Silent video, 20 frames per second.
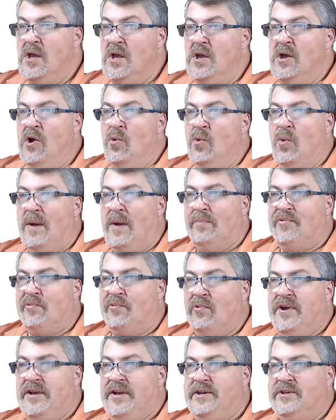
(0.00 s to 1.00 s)

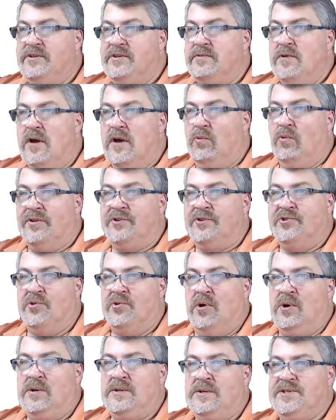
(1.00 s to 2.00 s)
Web3
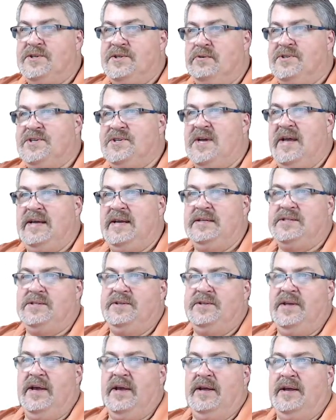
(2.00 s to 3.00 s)
withdrawals, so sites
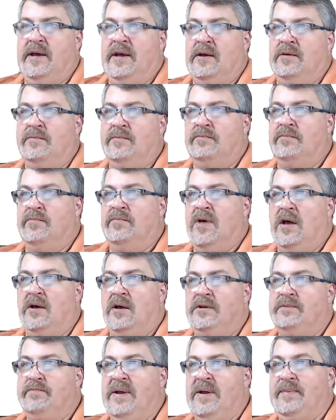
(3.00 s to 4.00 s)

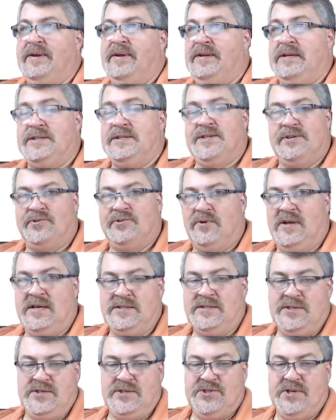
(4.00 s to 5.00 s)
that maybe
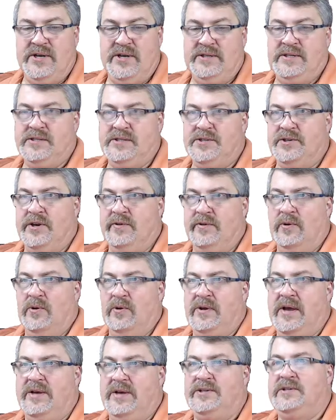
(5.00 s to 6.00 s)
decentralized exchanges and other
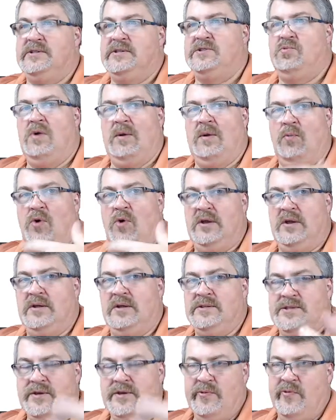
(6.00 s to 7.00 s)
locations, web
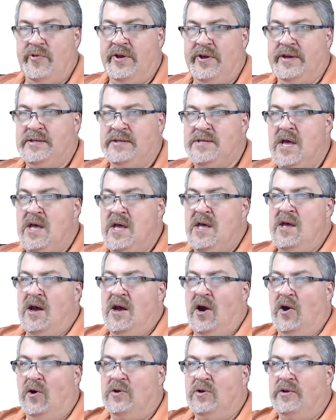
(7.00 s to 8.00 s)
wallets, other things,
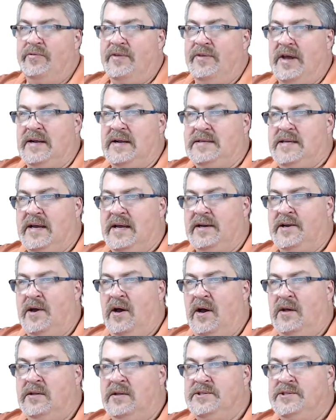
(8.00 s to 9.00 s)
all of that
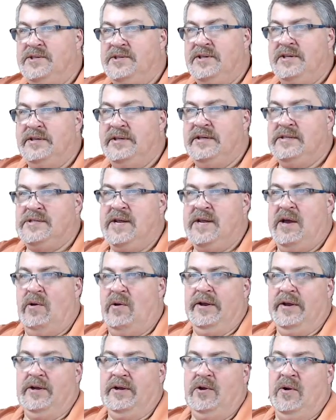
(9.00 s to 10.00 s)
technology is now
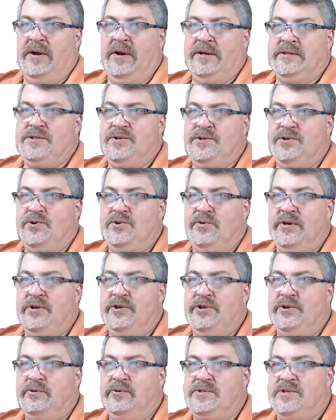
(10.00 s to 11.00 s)
integrated, so you can
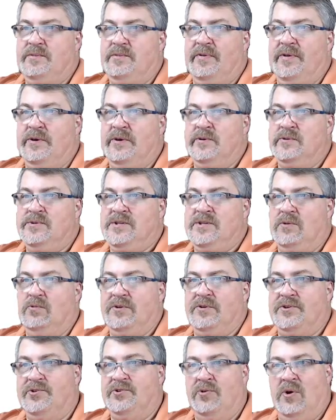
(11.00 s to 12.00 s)
use some of those to
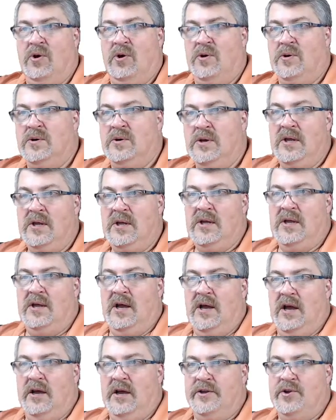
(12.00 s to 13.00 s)
withdraw
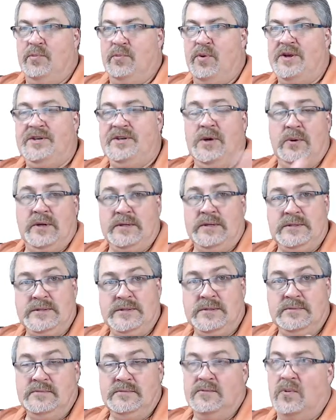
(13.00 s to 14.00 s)
your pre-tokens,
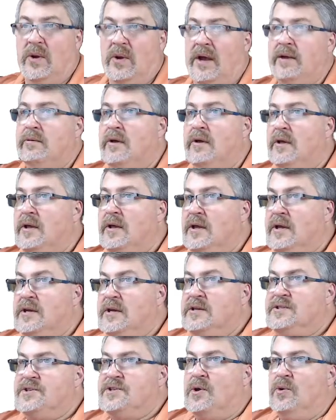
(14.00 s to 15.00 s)
okay?
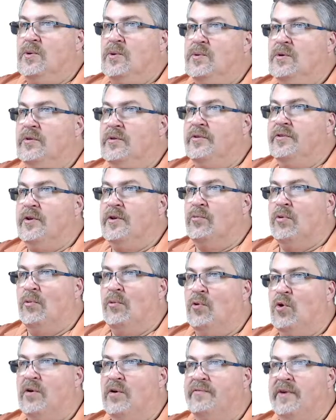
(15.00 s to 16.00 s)
So the
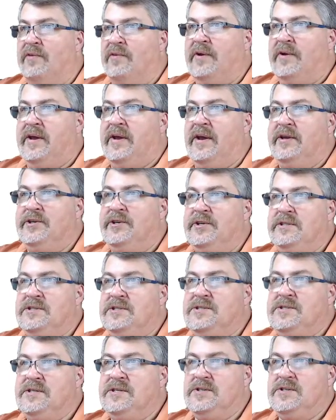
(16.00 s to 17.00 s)
reward verification
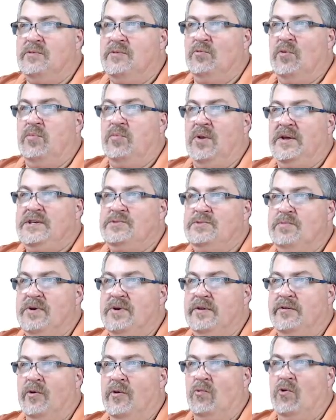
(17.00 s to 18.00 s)
system
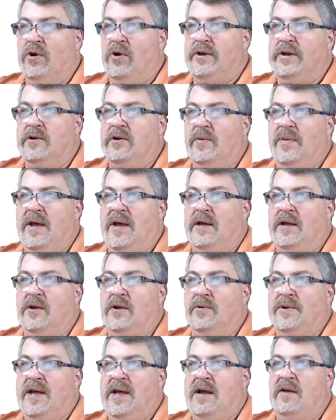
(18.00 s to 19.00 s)
replacement, they're working on that,
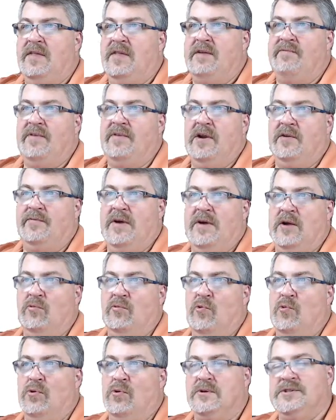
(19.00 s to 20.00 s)
on how they verify
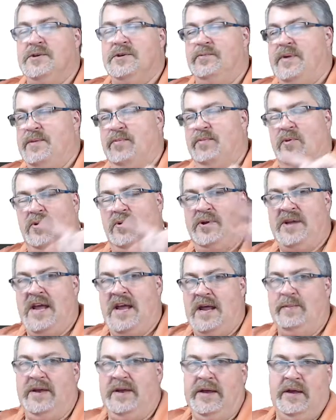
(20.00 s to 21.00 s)
rewards, so people aren't
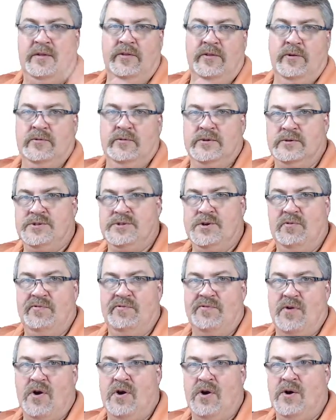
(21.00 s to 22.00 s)
gaming it and there's no
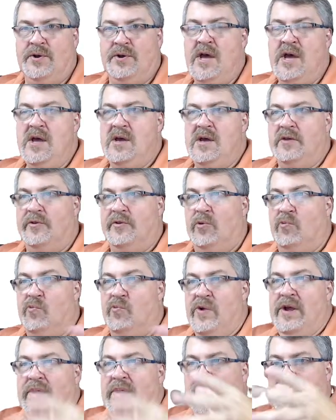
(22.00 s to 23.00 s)
fraud. They're
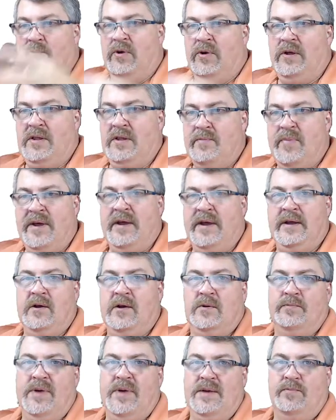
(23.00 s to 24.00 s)
really, really big
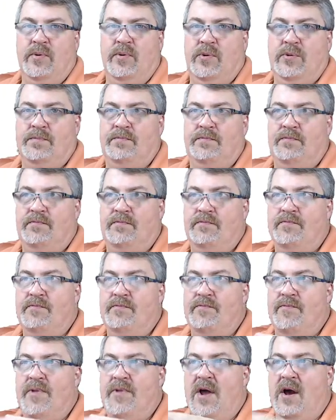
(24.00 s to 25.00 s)
on people
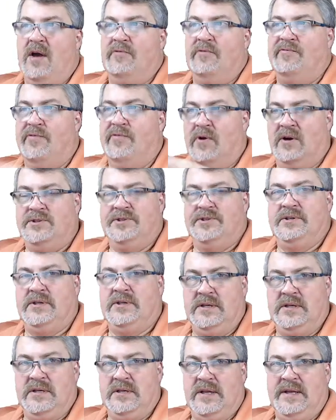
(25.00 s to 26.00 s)
not
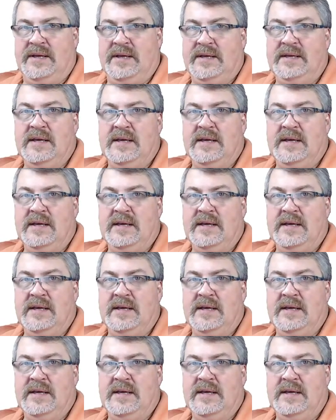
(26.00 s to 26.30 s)
fraudulently